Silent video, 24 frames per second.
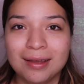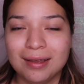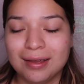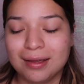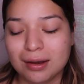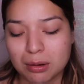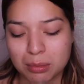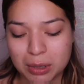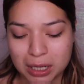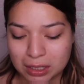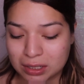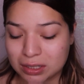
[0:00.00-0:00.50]

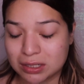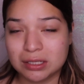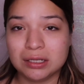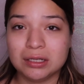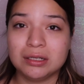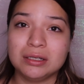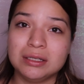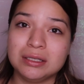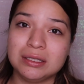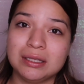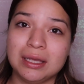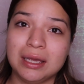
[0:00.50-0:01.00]
And I might even sit
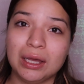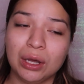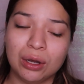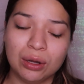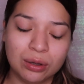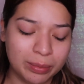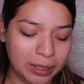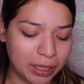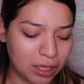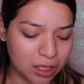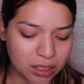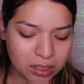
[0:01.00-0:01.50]
here and say,
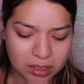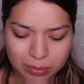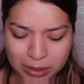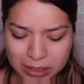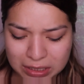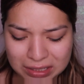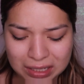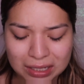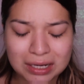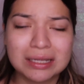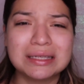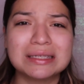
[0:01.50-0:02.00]
oh my god, my
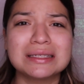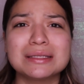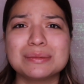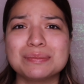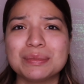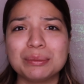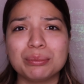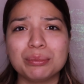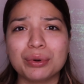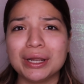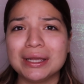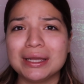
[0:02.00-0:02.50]
skin has just
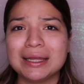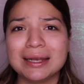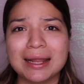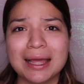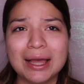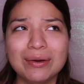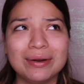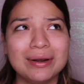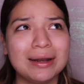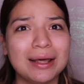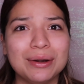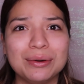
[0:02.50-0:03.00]
been breaking
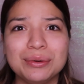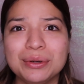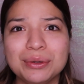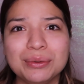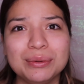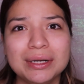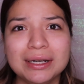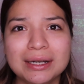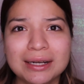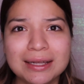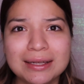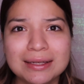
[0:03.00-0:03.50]
out and I don't know
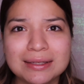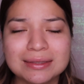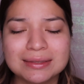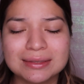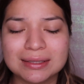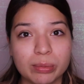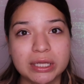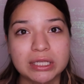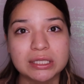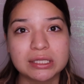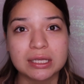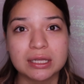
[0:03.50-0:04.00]
what it is.
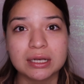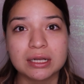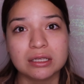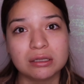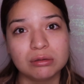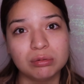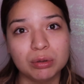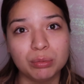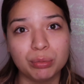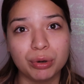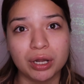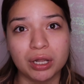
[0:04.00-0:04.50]
My skin
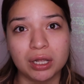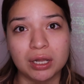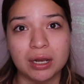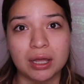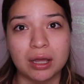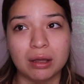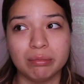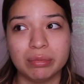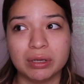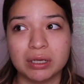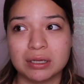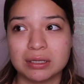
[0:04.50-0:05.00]
has been breaking
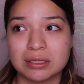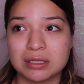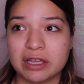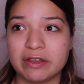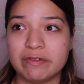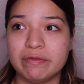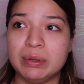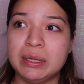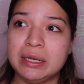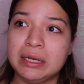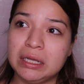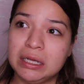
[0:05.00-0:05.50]
out because
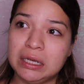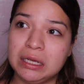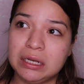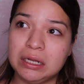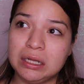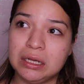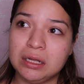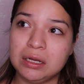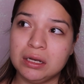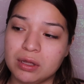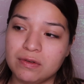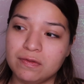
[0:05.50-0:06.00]
I've been
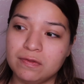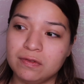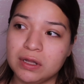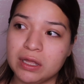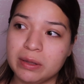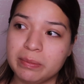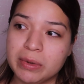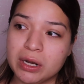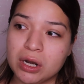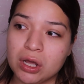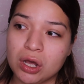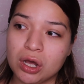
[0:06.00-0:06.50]
eating
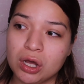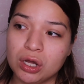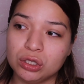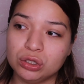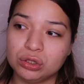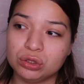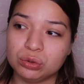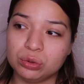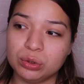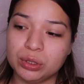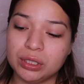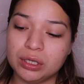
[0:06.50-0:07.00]
Flamin'
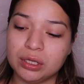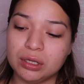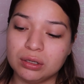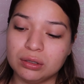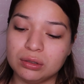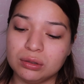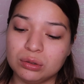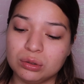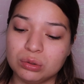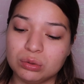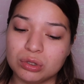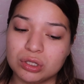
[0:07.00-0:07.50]
Hot
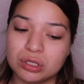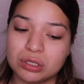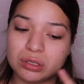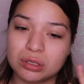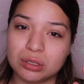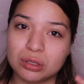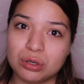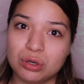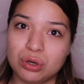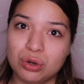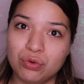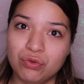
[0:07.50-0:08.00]
Doritos, which is
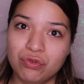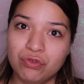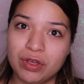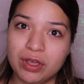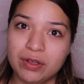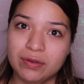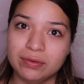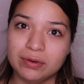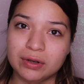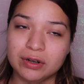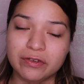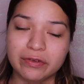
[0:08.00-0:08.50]
a new
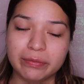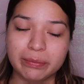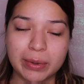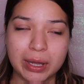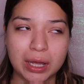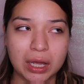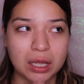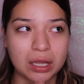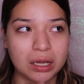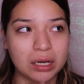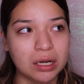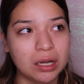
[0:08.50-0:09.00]
favorite of
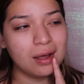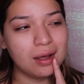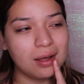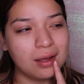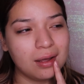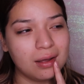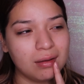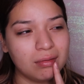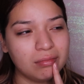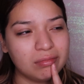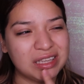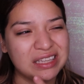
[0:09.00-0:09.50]
mine.
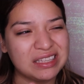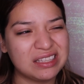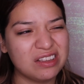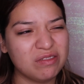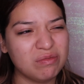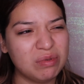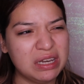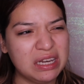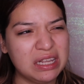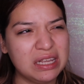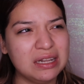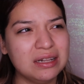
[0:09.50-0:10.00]
Because I've
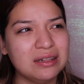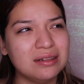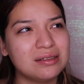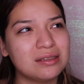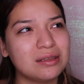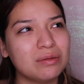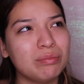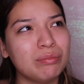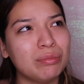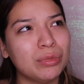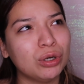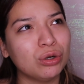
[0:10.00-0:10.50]
been eating
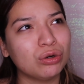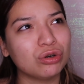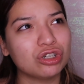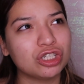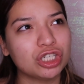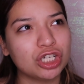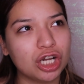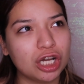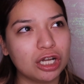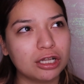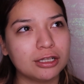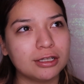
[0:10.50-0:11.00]
some milk
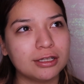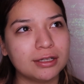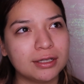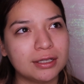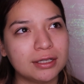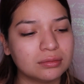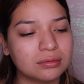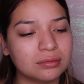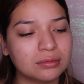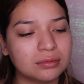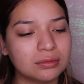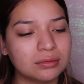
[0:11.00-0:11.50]

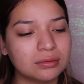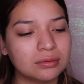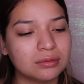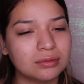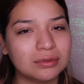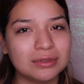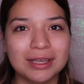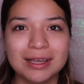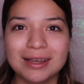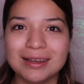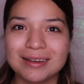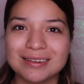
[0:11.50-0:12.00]
chocolate.
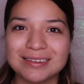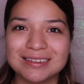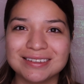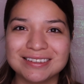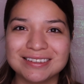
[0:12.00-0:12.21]
Yeah.